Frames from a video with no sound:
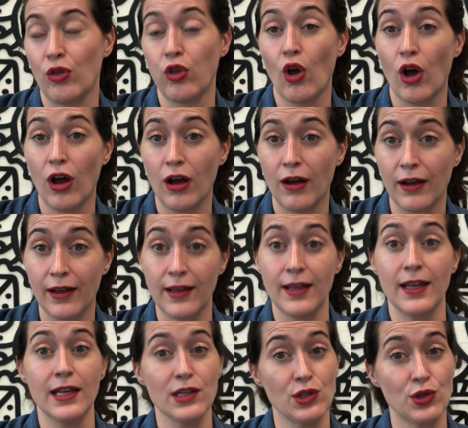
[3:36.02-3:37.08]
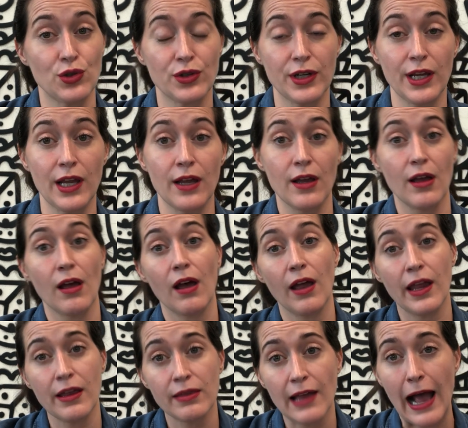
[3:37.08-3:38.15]
long history
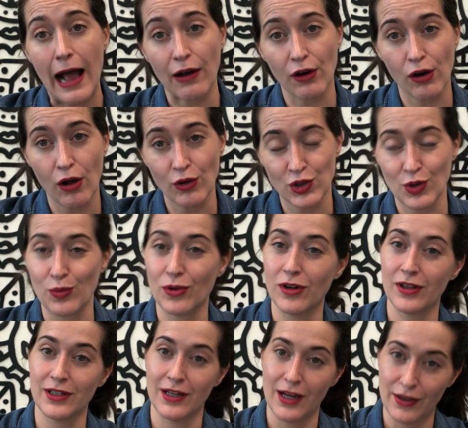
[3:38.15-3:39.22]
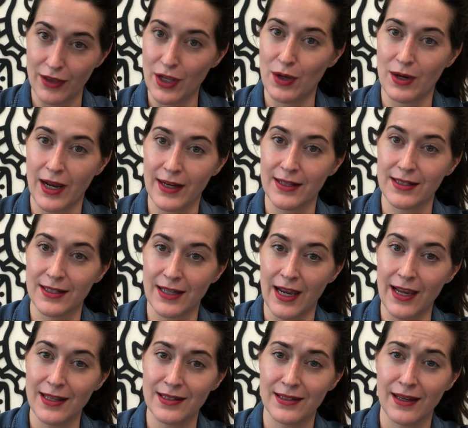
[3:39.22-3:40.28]
in the agriculture world in the United
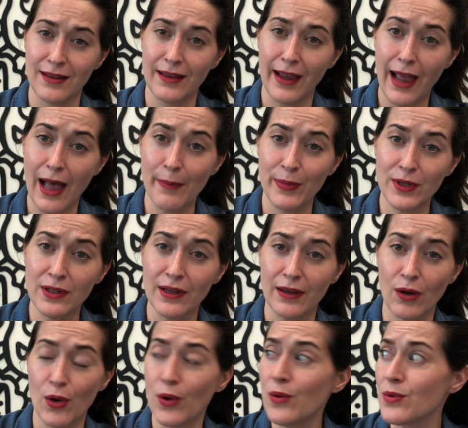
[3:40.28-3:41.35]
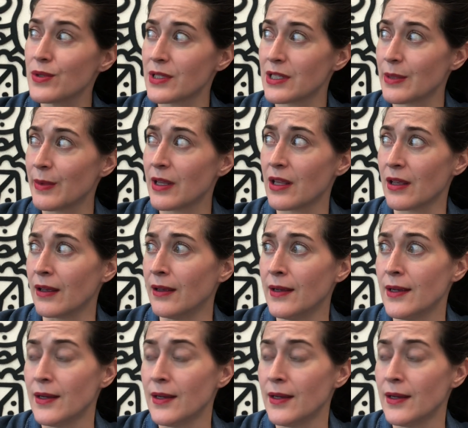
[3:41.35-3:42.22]
States, and they happen to own some of the